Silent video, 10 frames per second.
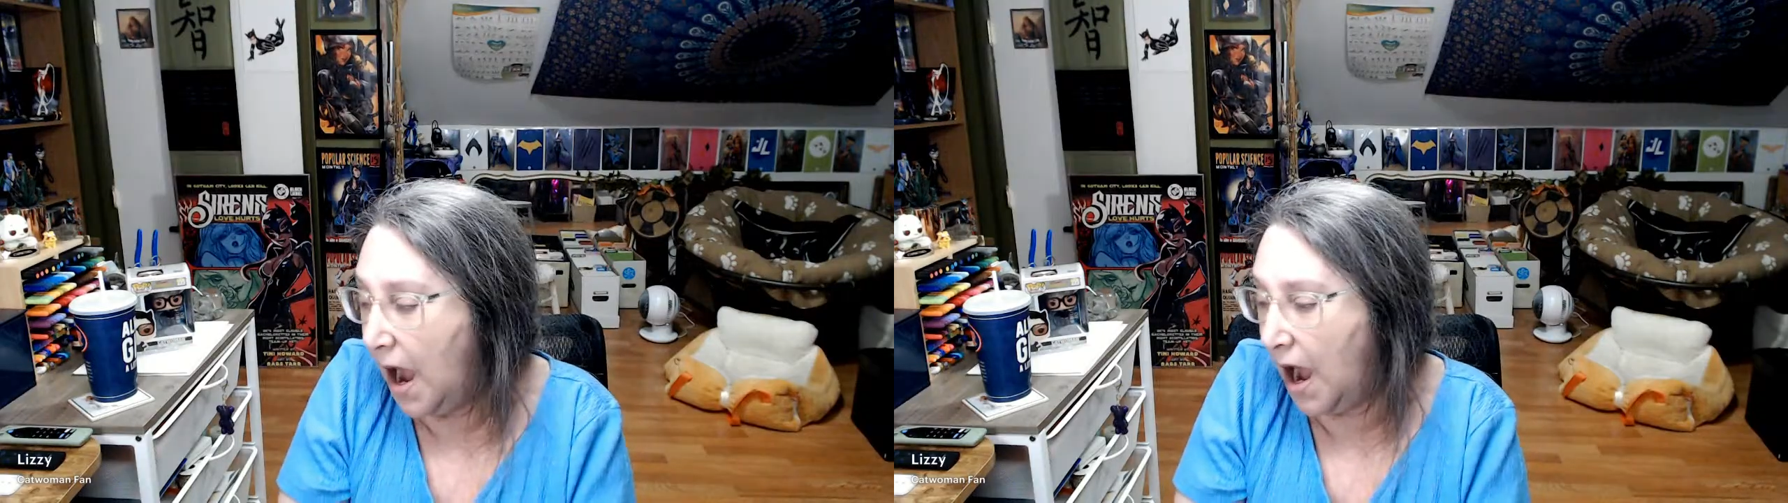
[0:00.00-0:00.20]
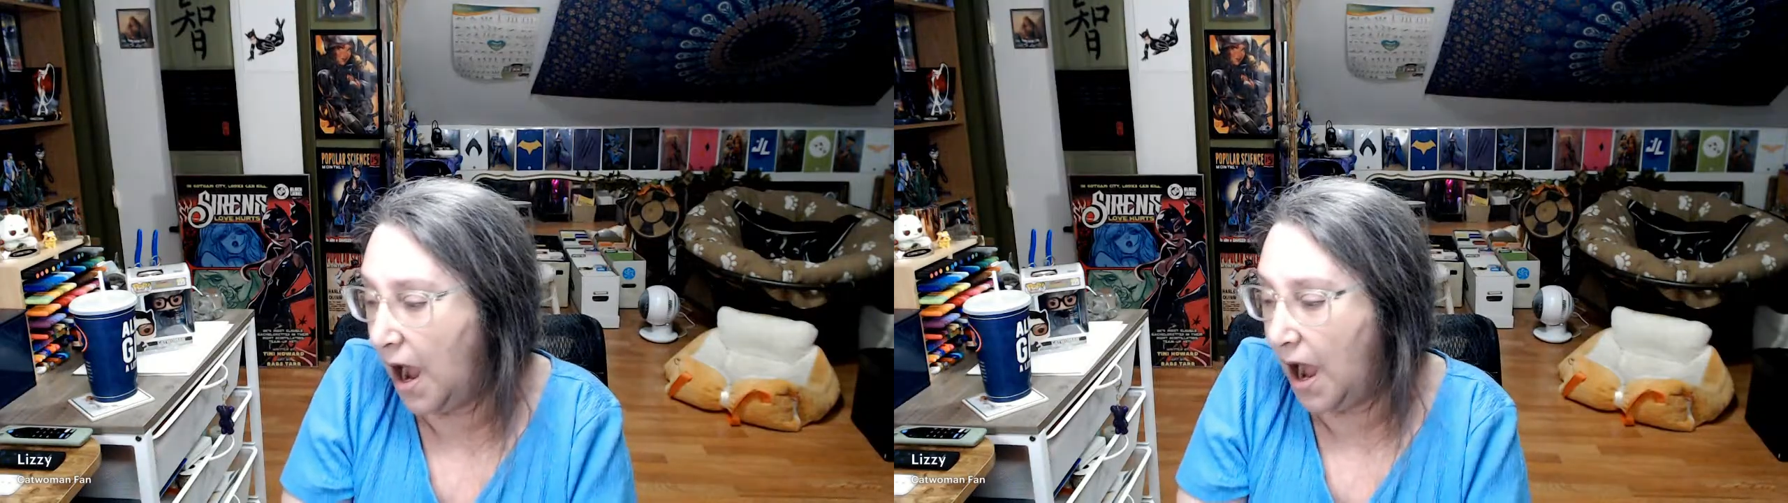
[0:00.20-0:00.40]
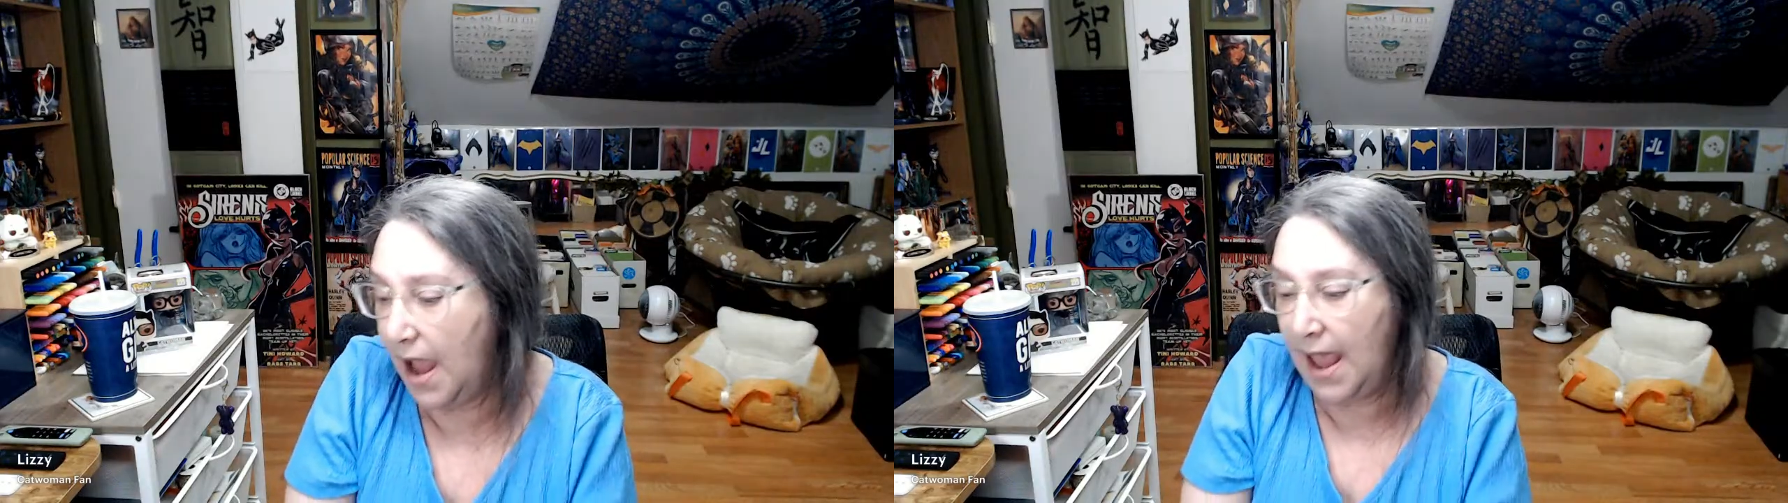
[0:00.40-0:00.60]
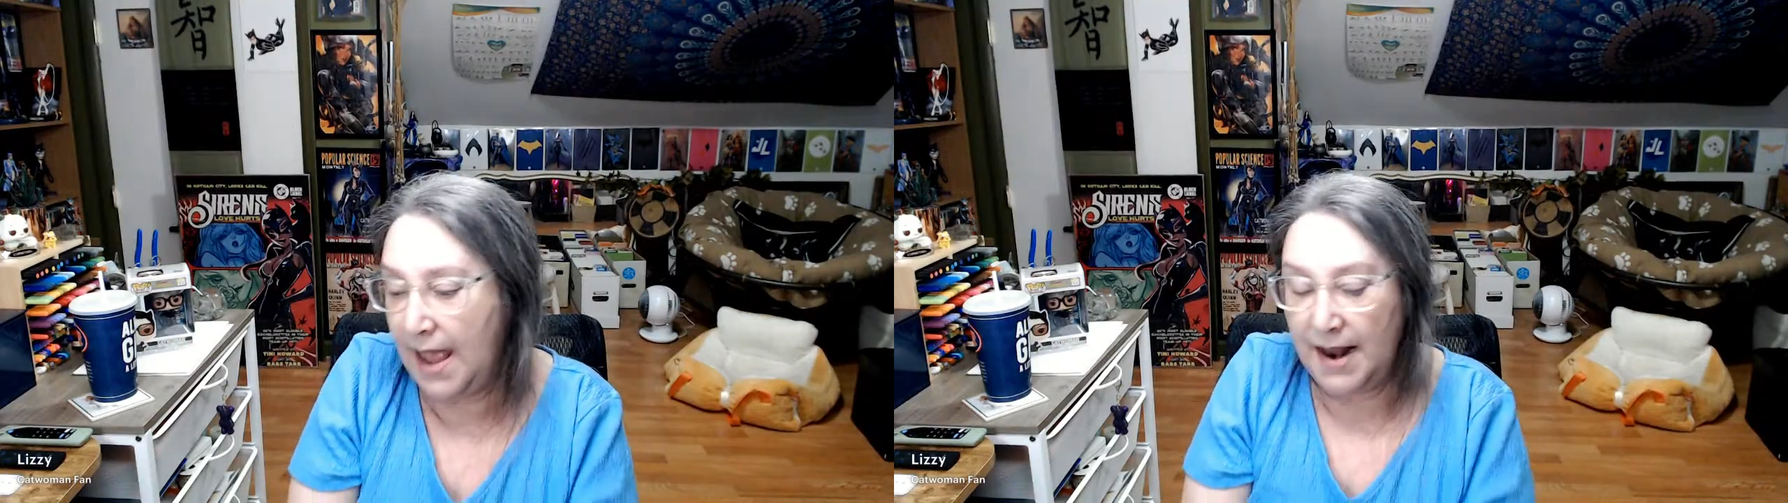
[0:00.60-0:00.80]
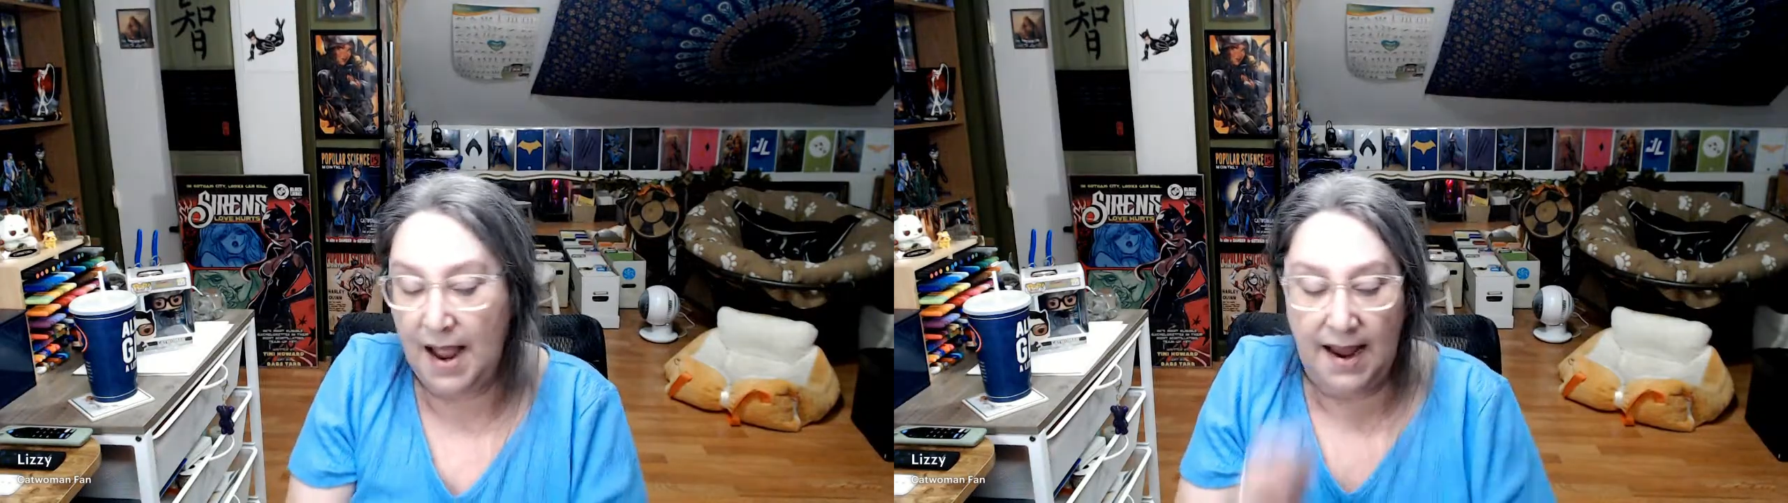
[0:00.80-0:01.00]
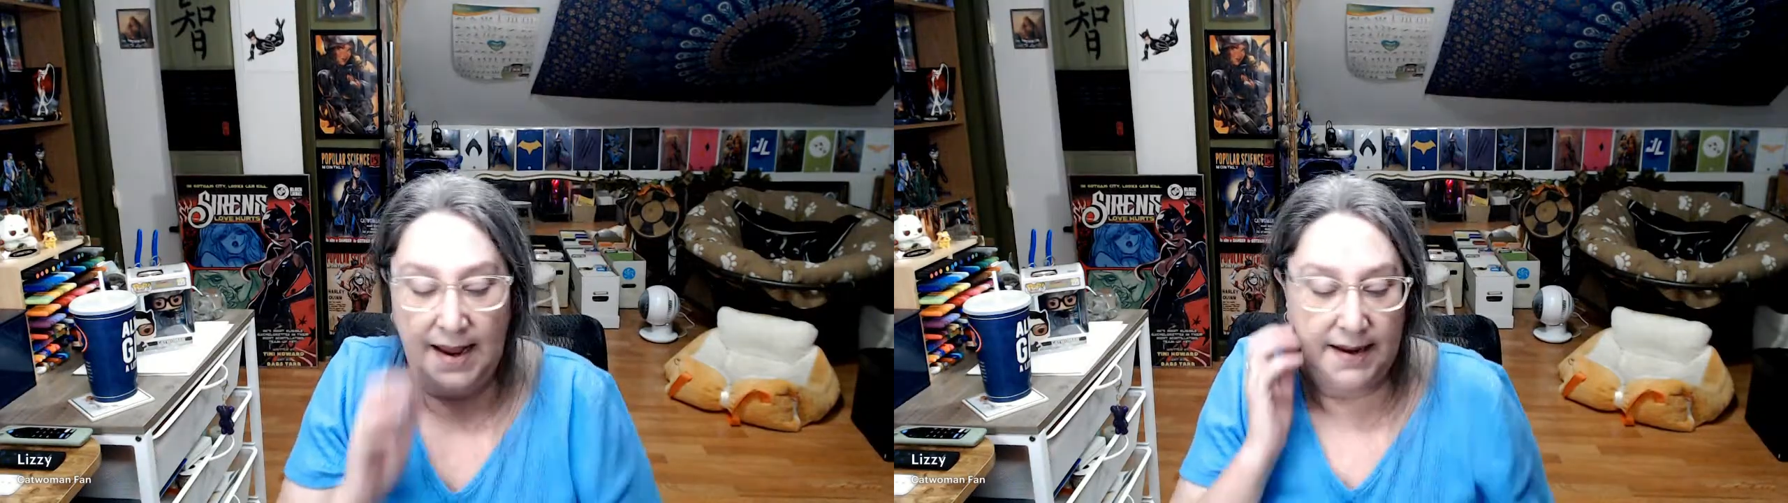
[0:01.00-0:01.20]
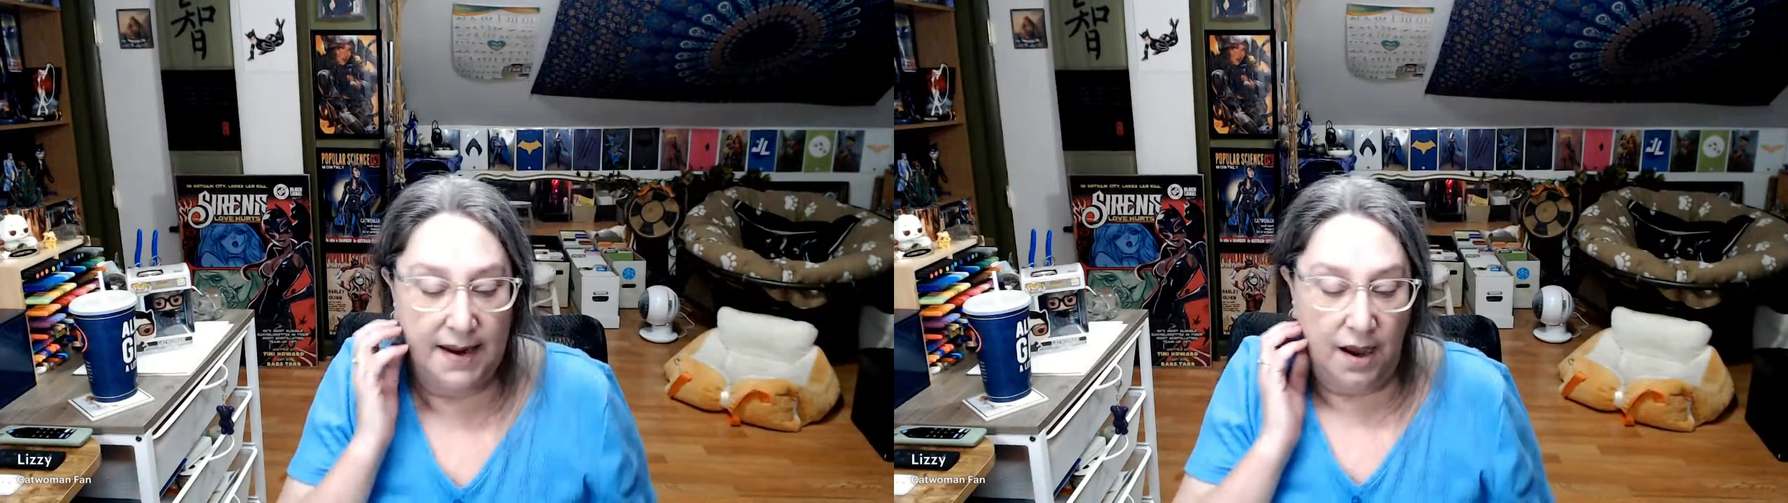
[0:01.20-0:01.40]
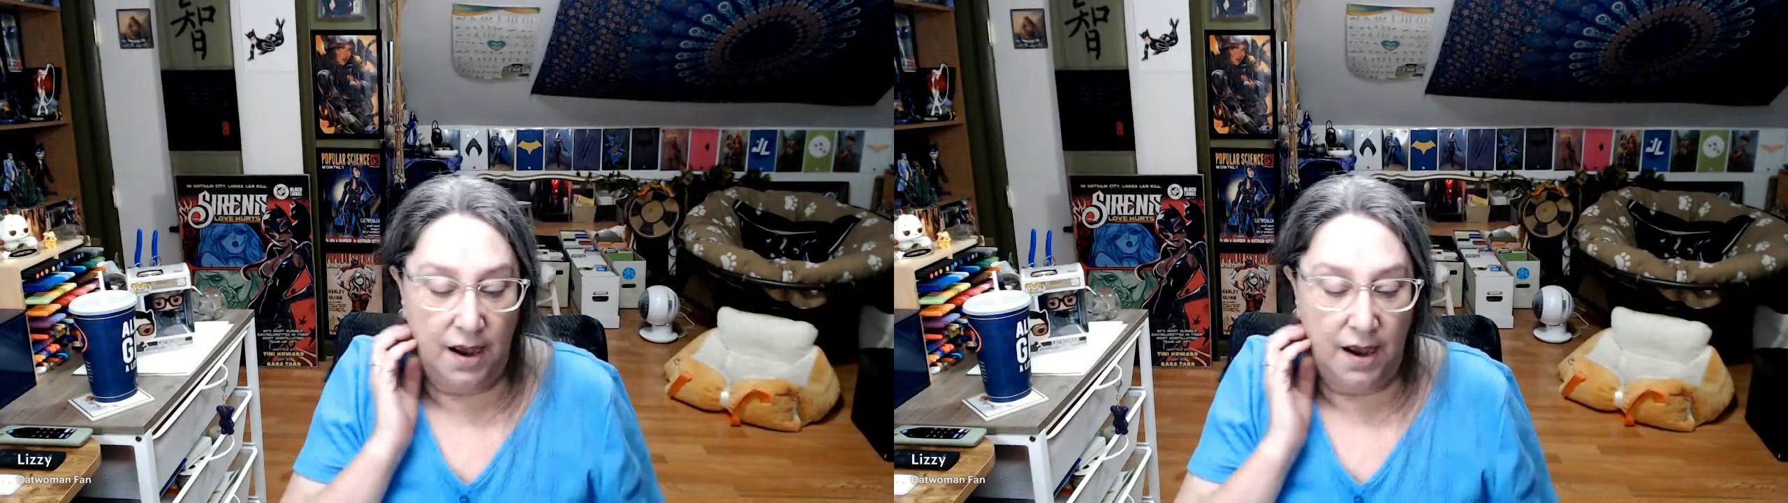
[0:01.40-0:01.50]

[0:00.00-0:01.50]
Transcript: And I